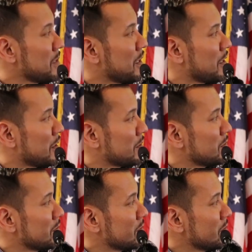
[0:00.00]

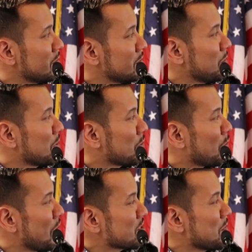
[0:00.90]
but the
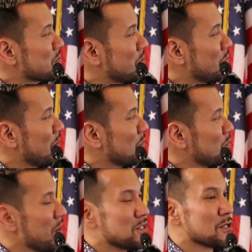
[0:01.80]
request must be made